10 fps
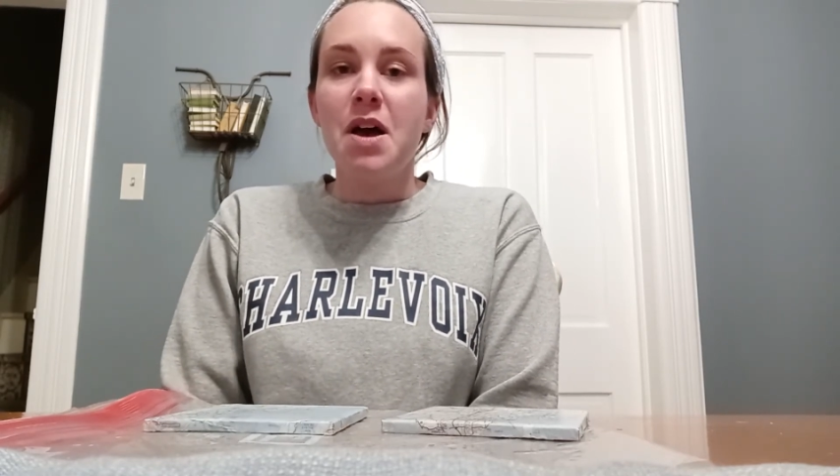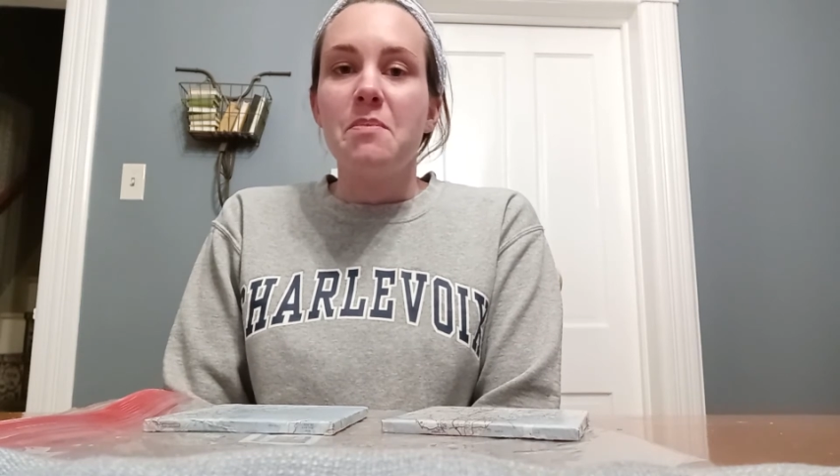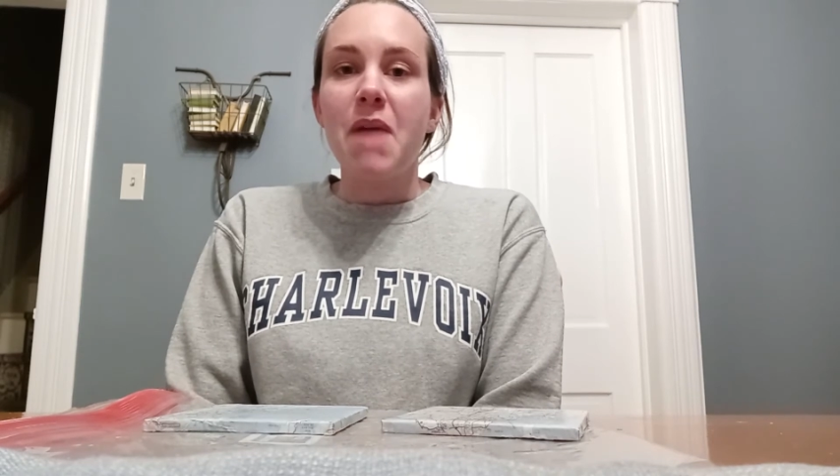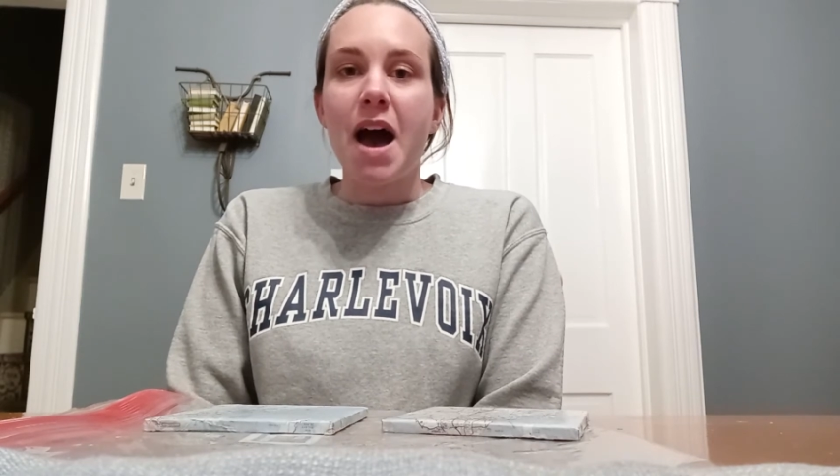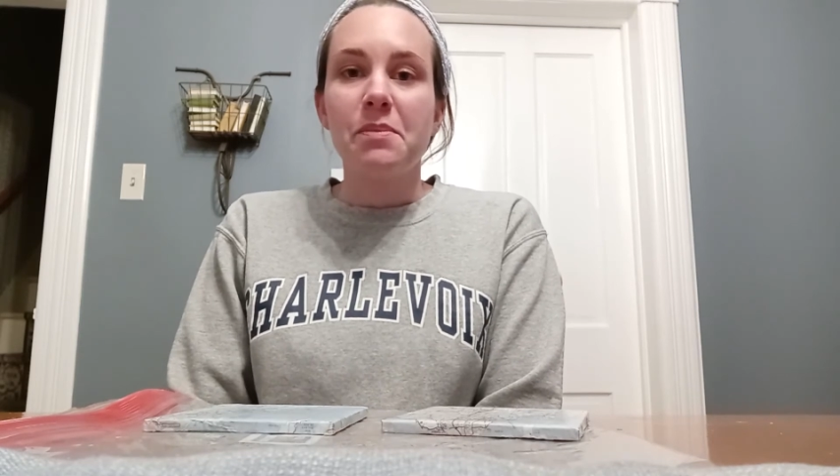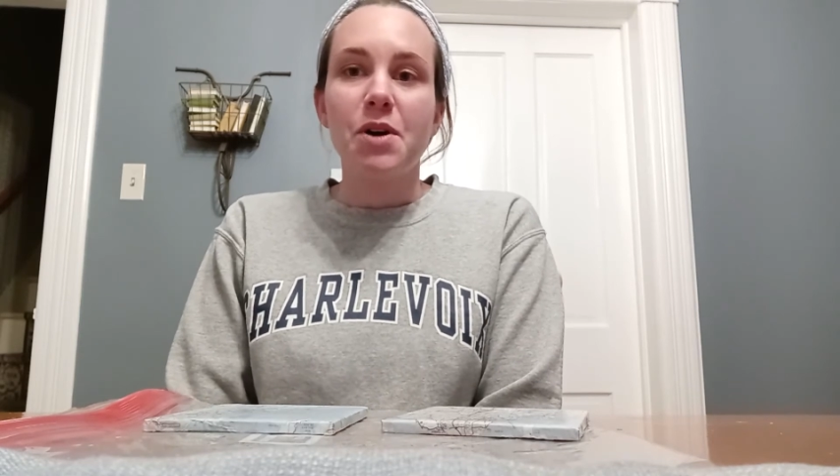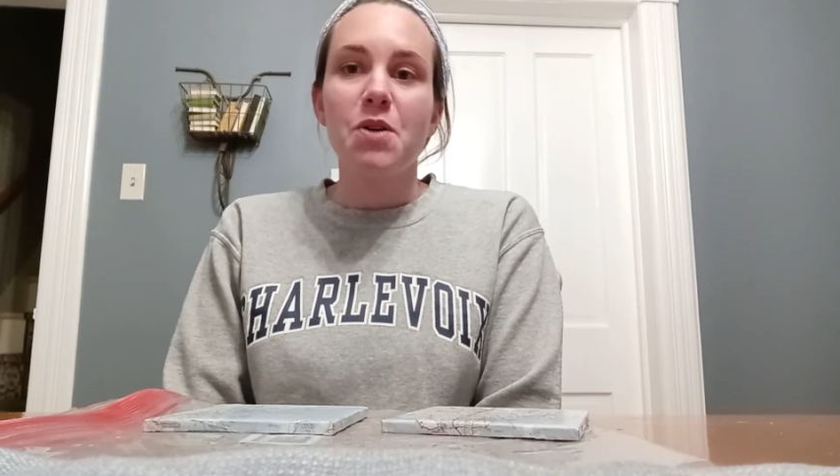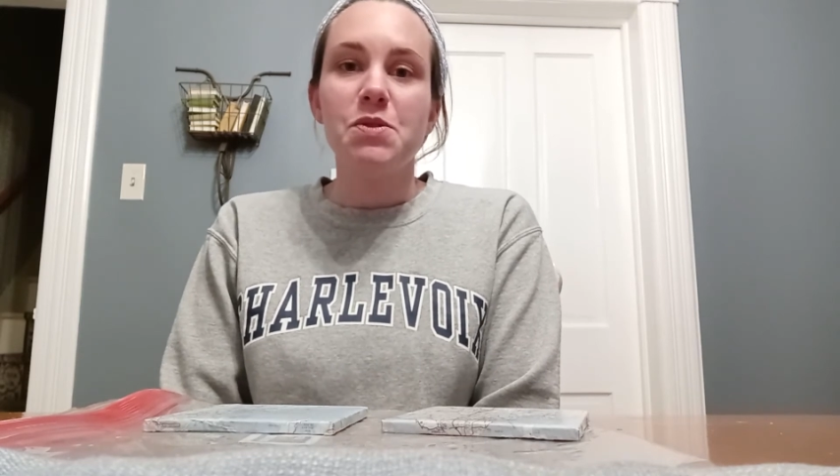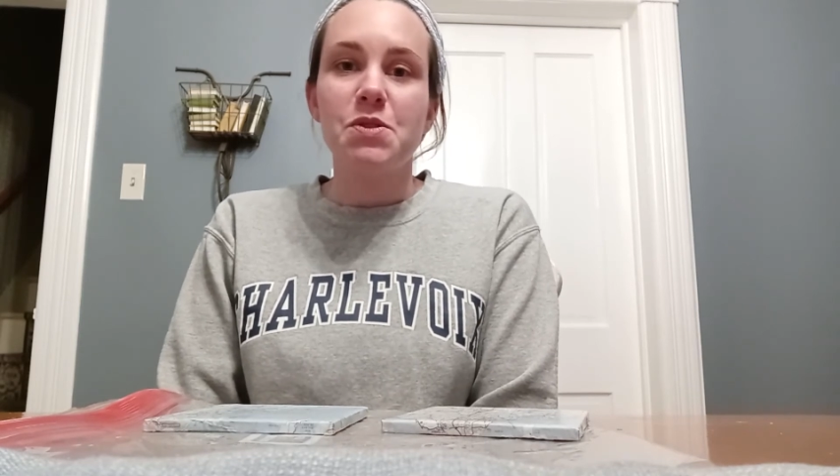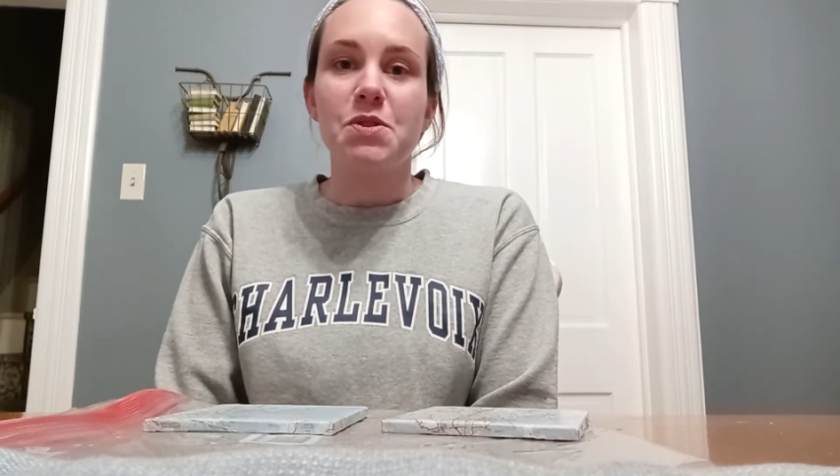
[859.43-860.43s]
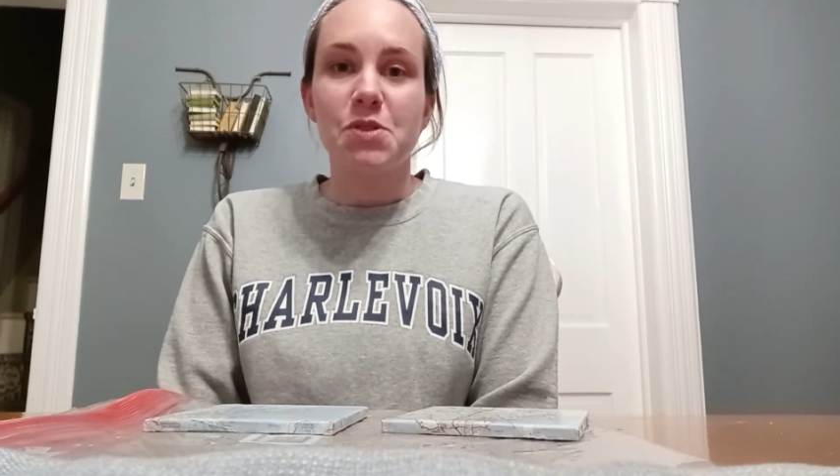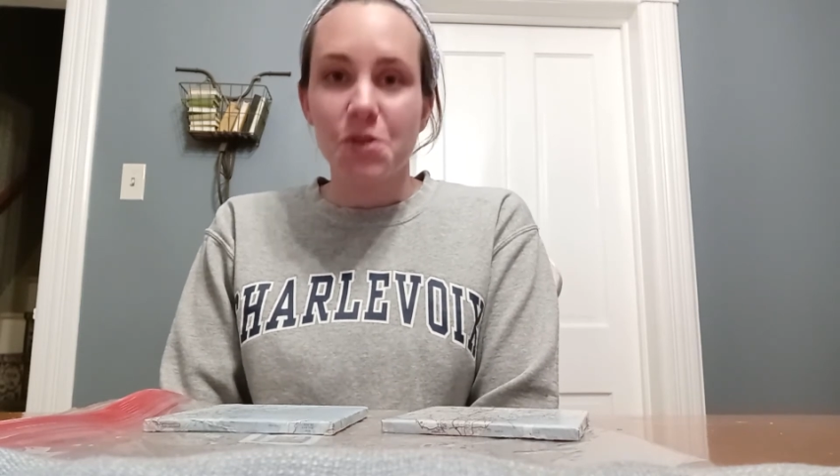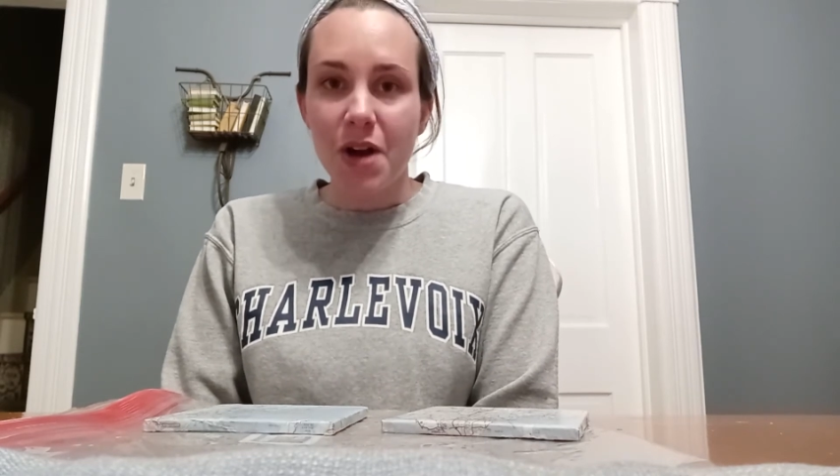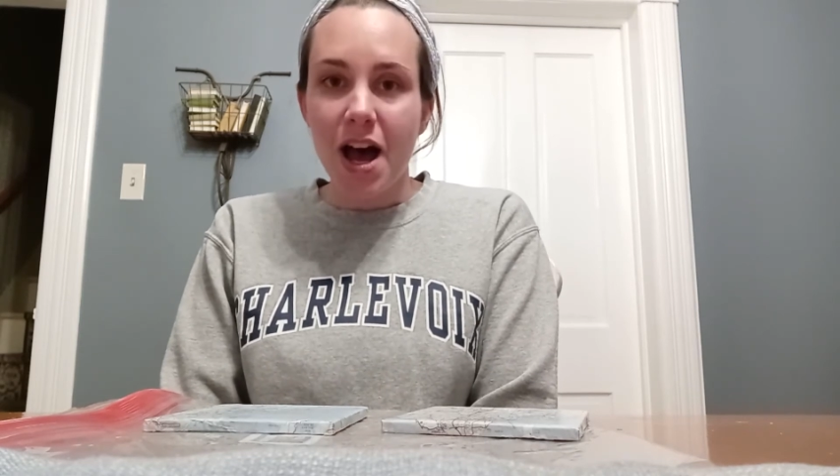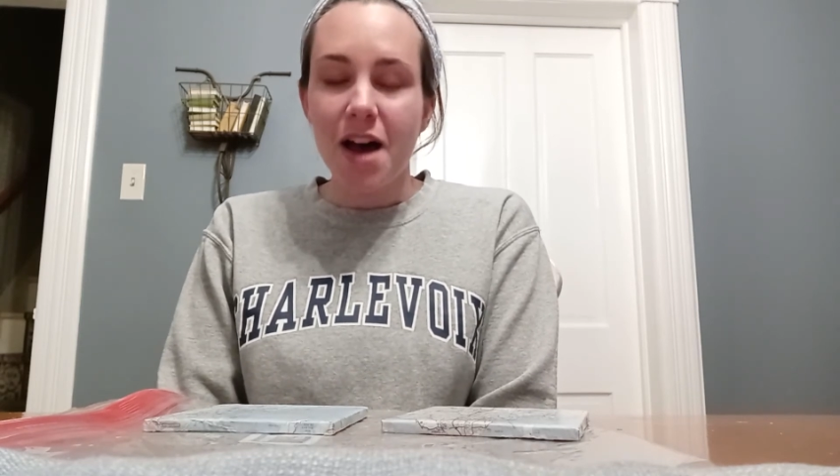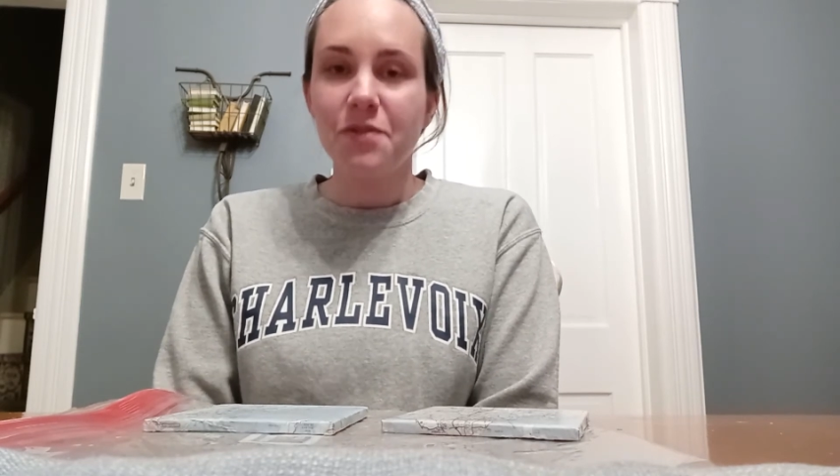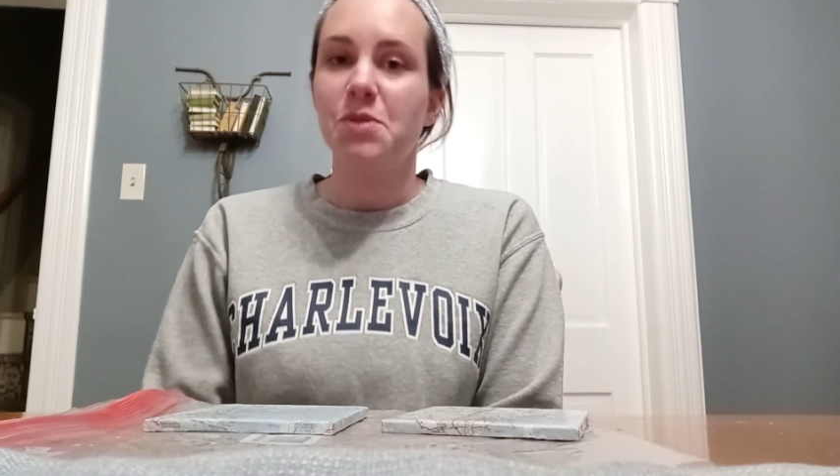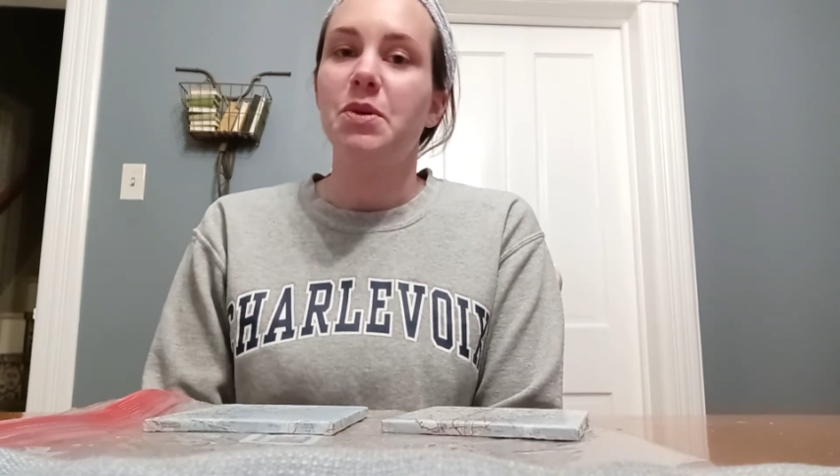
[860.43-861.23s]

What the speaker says: matte coasters craft.